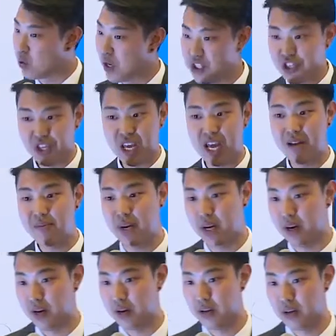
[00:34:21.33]
why she came
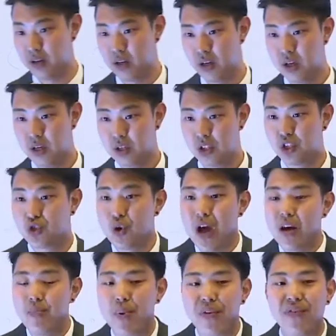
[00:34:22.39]
here, to try
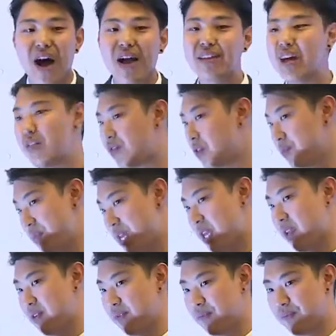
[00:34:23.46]
to provide that for me.